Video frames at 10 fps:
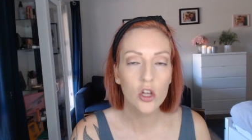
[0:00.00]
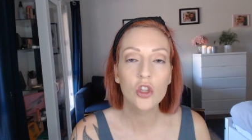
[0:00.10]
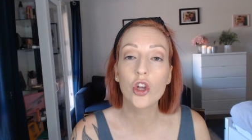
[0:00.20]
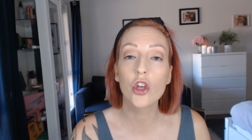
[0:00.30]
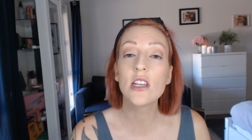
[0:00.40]

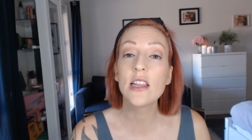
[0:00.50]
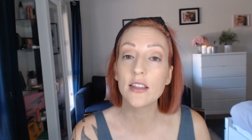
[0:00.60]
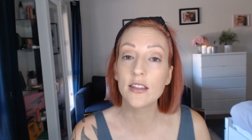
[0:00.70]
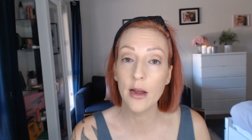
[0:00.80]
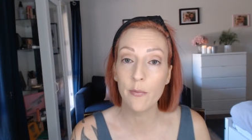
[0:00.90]
So using
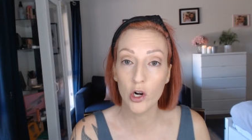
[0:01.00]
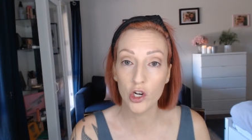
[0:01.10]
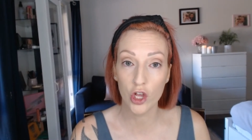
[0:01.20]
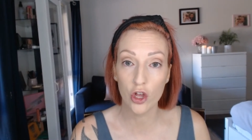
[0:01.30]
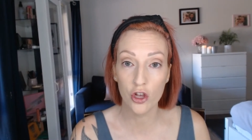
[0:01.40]
that same brush
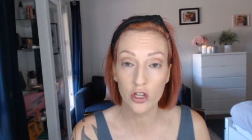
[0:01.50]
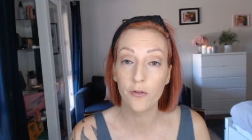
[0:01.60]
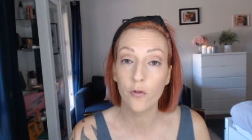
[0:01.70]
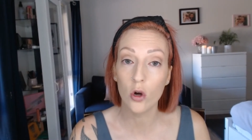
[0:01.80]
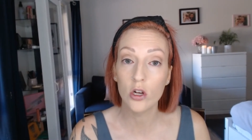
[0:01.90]
that you used
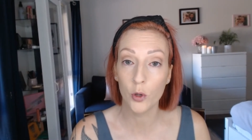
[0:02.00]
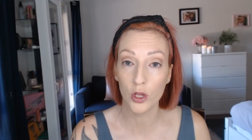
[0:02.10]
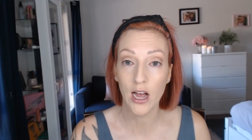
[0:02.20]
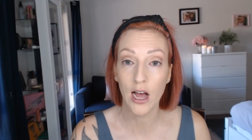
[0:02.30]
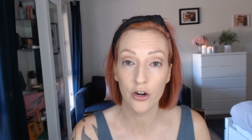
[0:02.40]
before to put
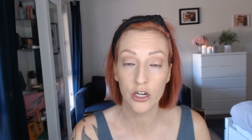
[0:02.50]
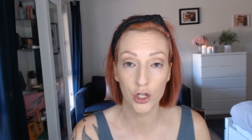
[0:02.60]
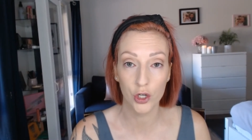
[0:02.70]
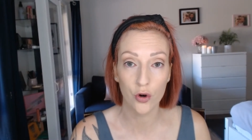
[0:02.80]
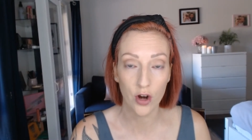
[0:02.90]
the color into
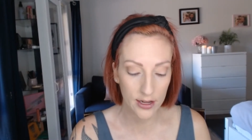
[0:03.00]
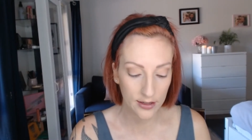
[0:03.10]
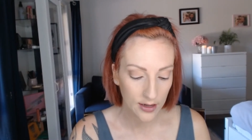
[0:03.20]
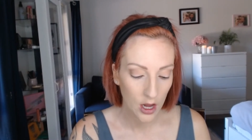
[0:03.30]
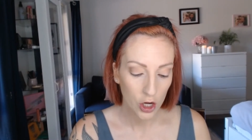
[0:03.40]
your
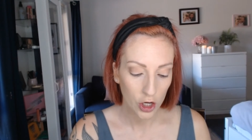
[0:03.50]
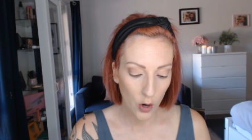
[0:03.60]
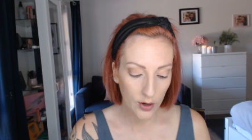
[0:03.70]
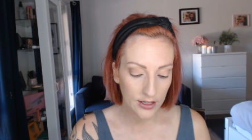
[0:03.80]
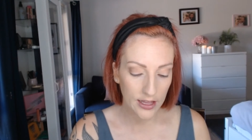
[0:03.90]
crease,
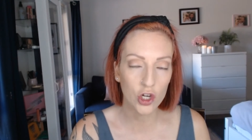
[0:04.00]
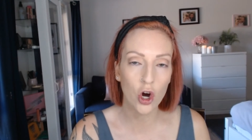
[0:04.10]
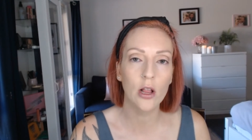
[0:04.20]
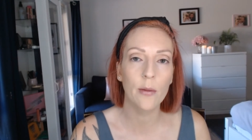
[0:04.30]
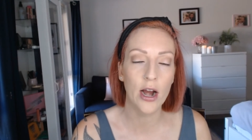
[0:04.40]
go into that
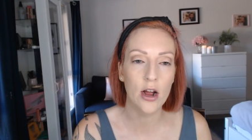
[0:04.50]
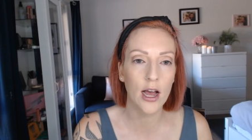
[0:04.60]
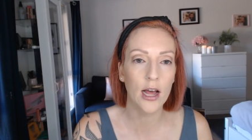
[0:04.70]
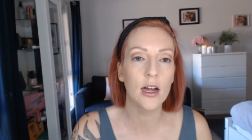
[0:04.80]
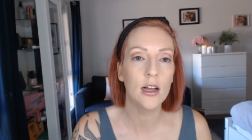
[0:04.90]
chocolate brown
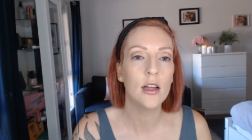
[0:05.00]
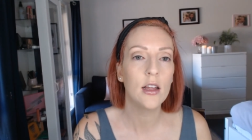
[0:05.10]
color